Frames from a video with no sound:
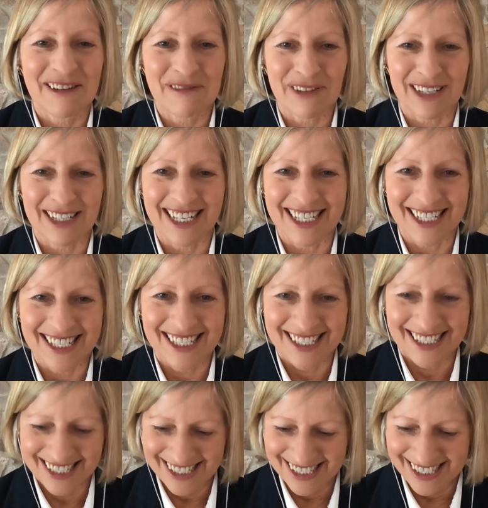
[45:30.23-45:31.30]
funny.
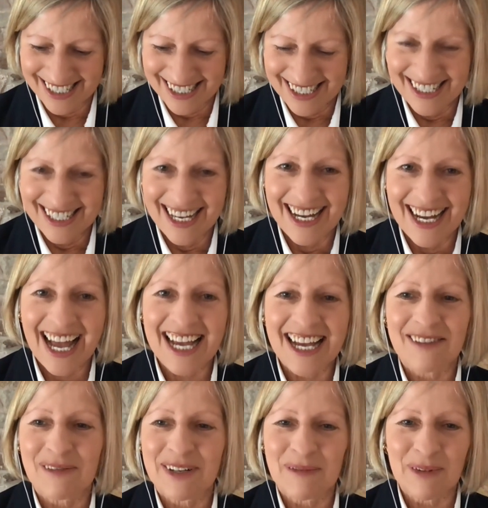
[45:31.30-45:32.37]
Hey,
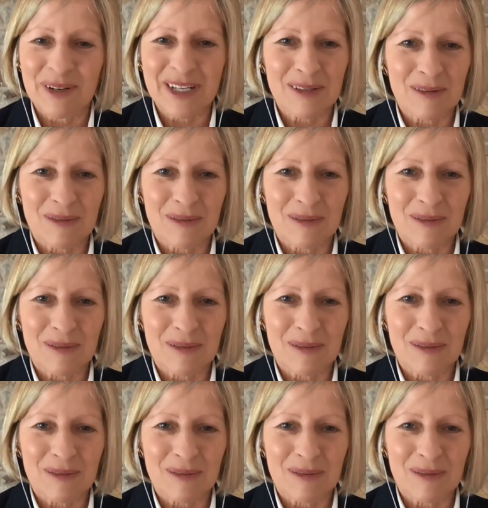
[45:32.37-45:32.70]
uh, we, we,